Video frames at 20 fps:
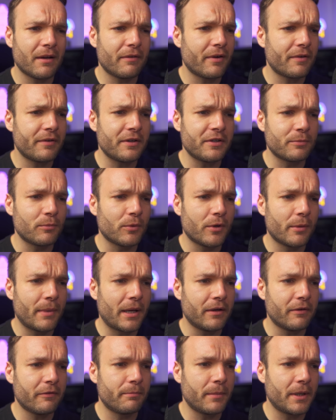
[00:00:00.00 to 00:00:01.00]
a very small
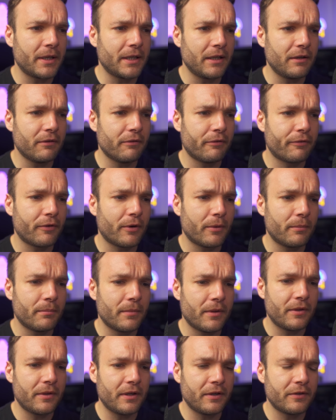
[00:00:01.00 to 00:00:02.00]
amount of money from
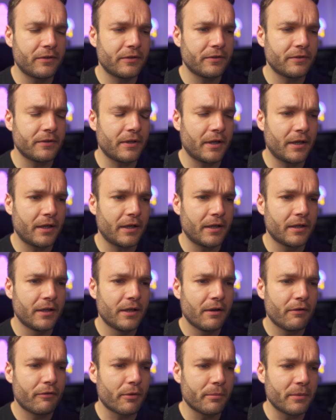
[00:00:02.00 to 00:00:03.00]
this uh,
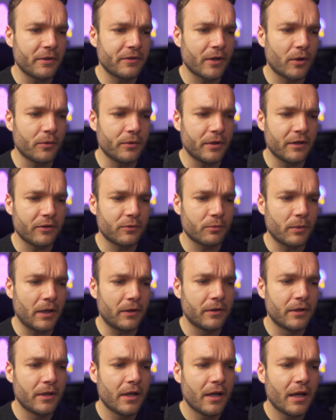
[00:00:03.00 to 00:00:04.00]
from this holding as
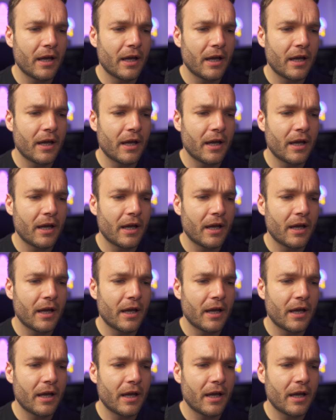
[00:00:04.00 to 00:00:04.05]
well.